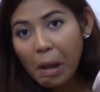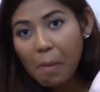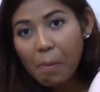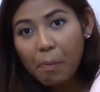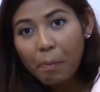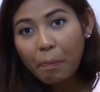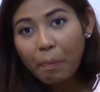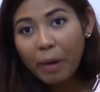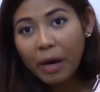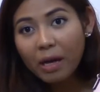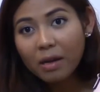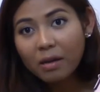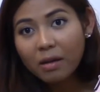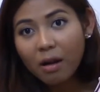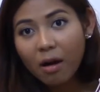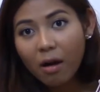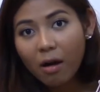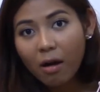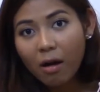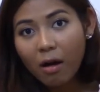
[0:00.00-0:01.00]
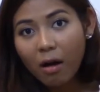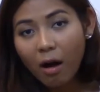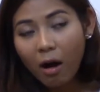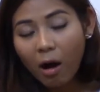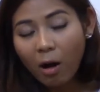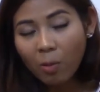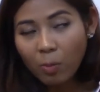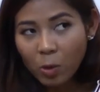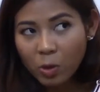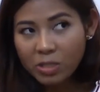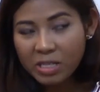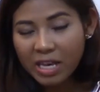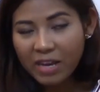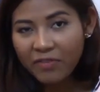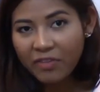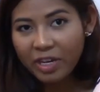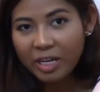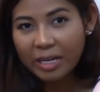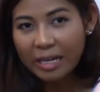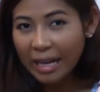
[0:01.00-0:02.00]
But almost
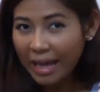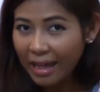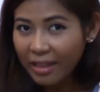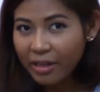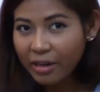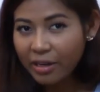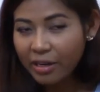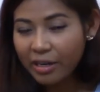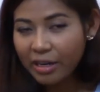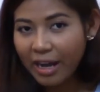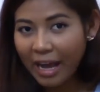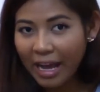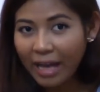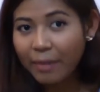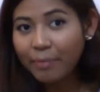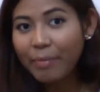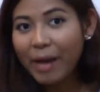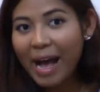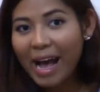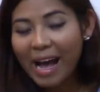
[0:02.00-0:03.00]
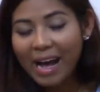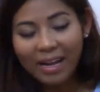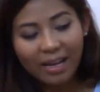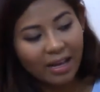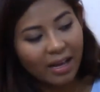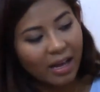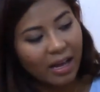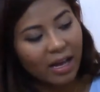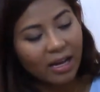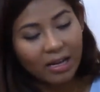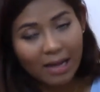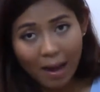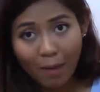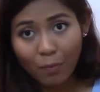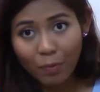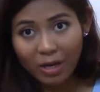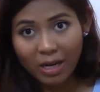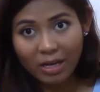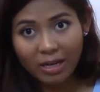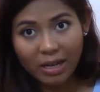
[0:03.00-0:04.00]
every leather handbag come
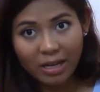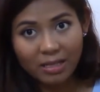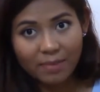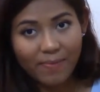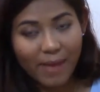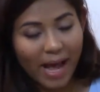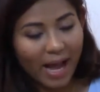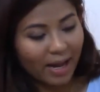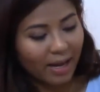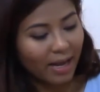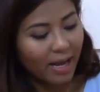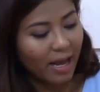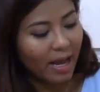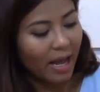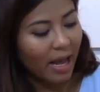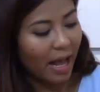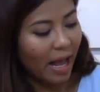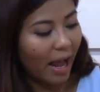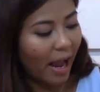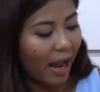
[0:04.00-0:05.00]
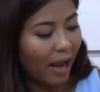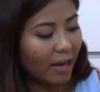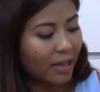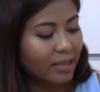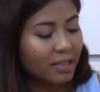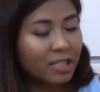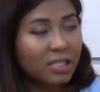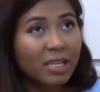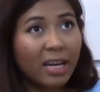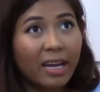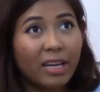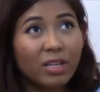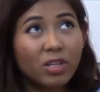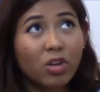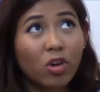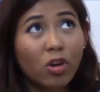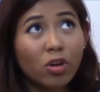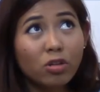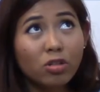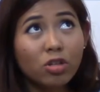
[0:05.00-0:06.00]
with a dust bag. And they
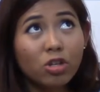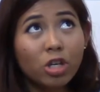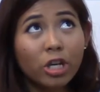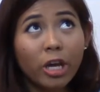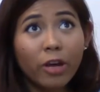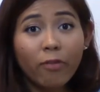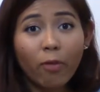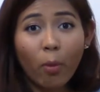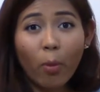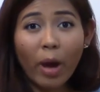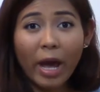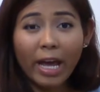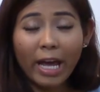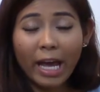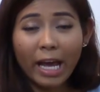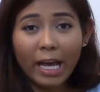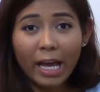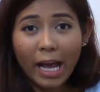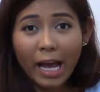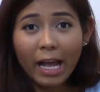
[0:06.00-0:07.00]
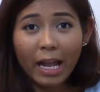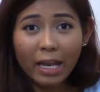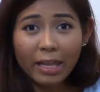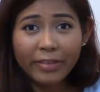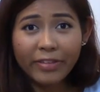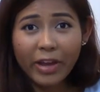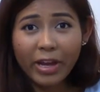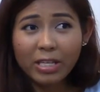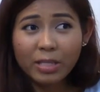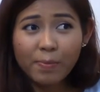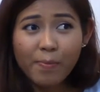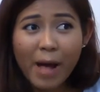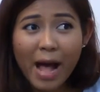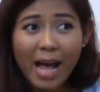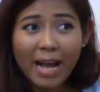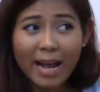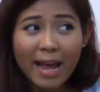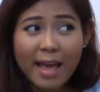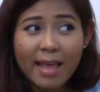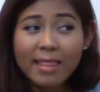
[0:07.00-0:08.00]
used to give away dust
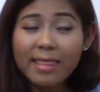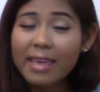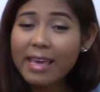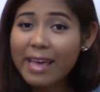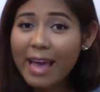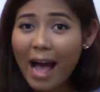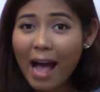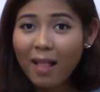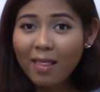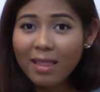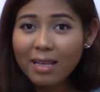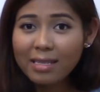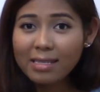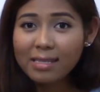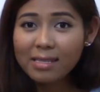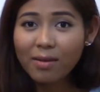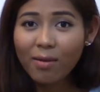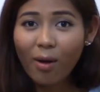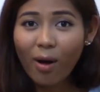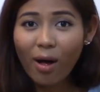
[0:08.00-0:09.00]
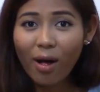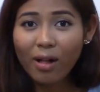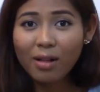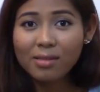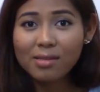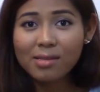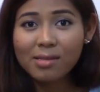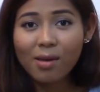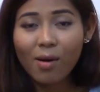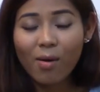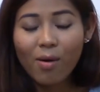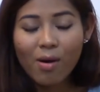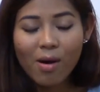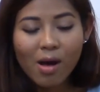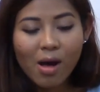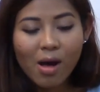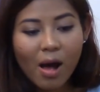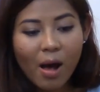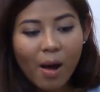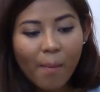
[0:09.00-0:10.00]
bag in the outlet store also,
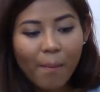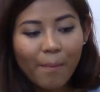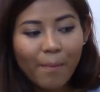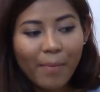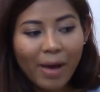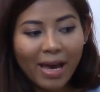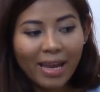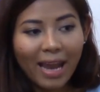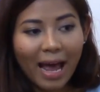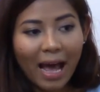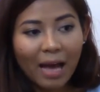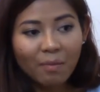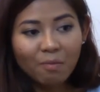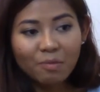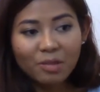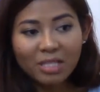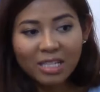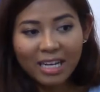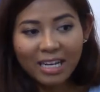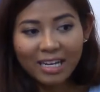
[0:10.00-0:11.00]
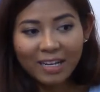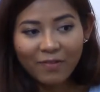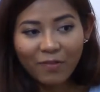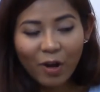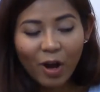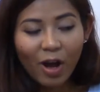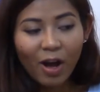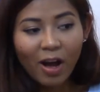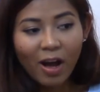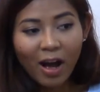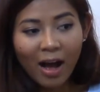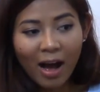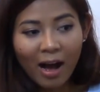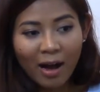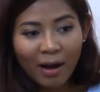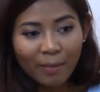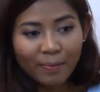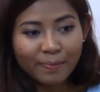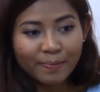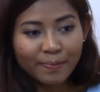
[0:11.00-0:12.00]
but I believe
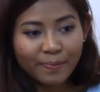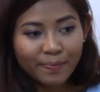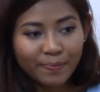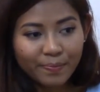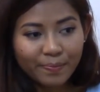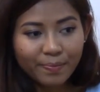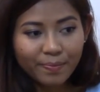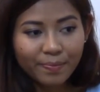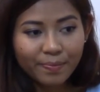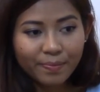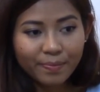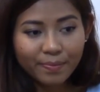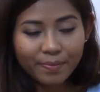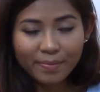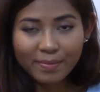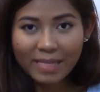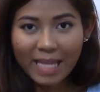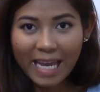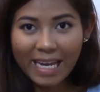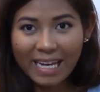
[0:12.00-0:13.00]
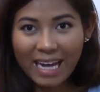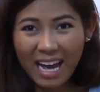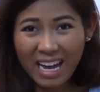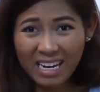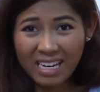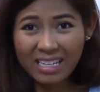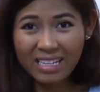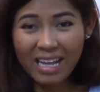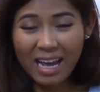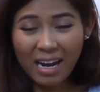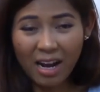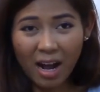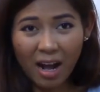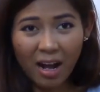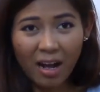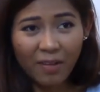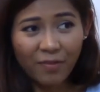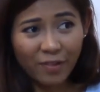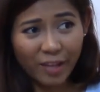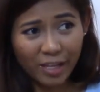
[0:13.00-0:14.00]
they're cutting that
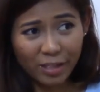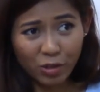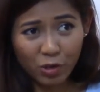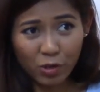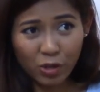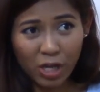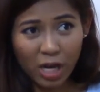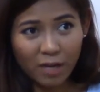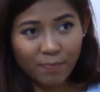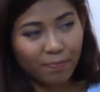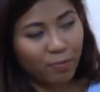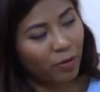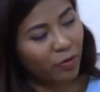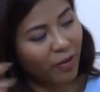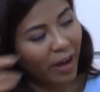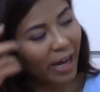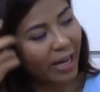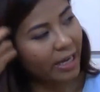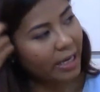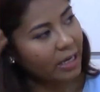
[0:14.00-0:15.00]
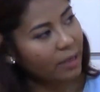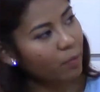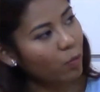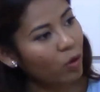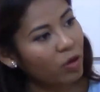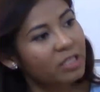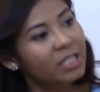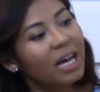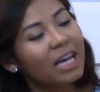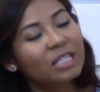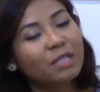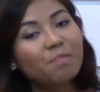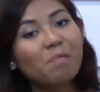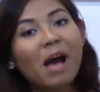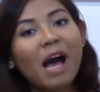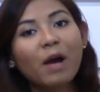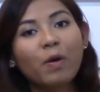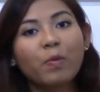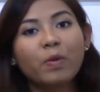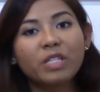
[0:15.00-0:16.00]
off. They do not provide any more dust
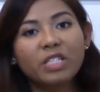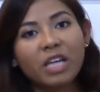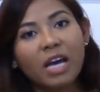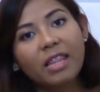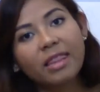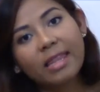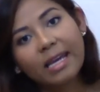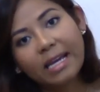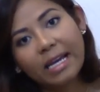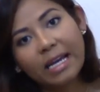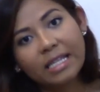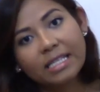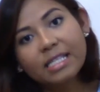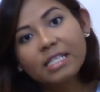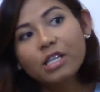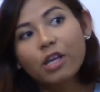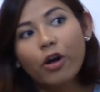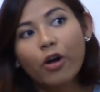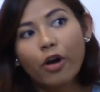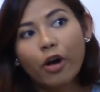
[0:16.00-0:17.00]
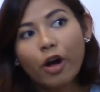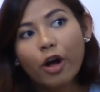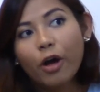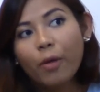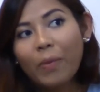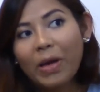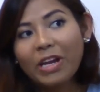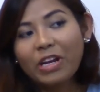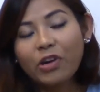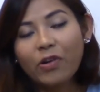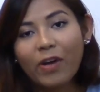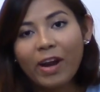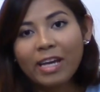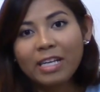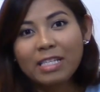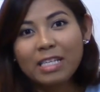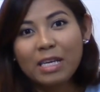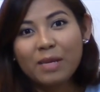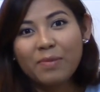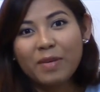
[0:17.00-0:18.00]
bag, which I think it's a bit
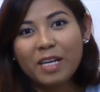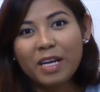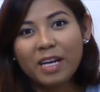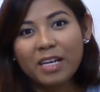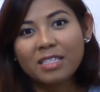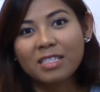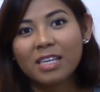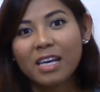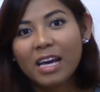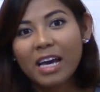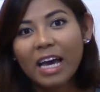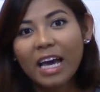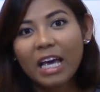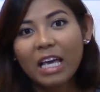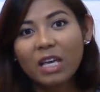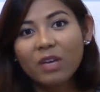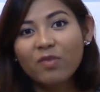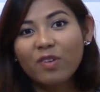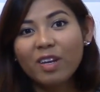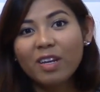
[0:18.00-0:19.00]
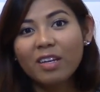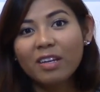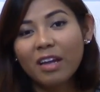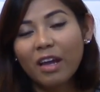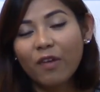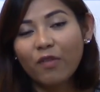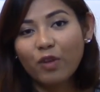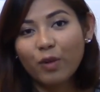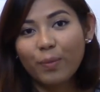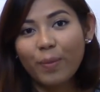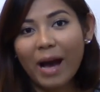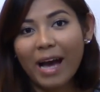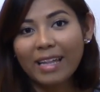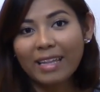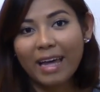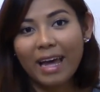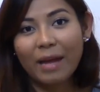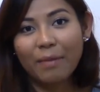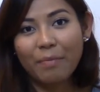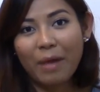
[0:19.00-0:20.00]
crazy, because even if you buy the
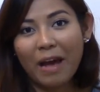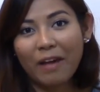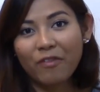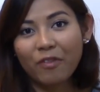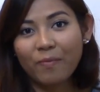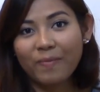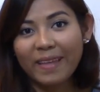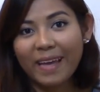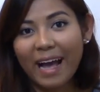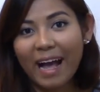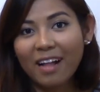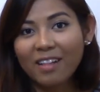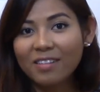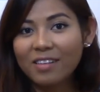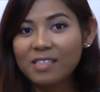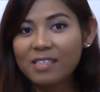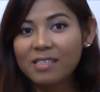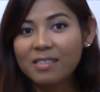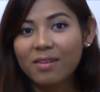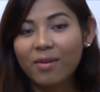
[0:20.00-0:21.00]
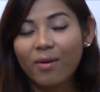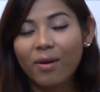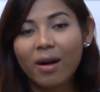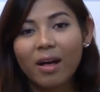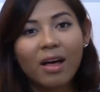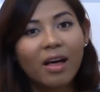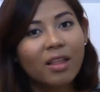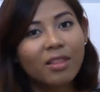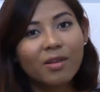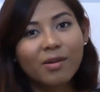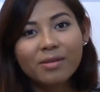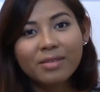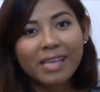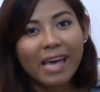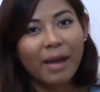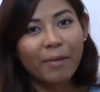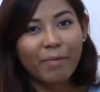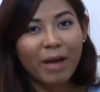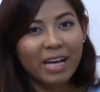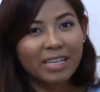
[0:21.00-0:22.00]
handbag from the outlet store, those
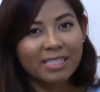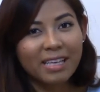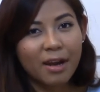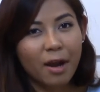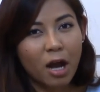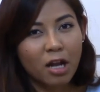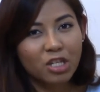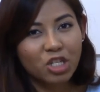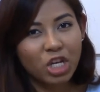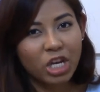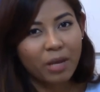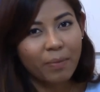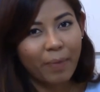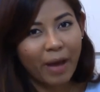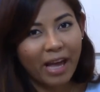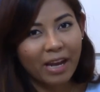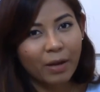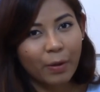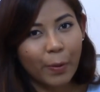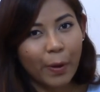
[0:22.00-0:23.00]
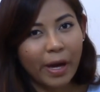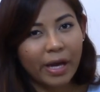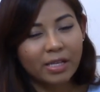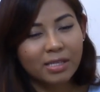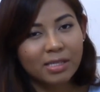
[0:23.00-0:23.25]
handbags are not cheap anyway.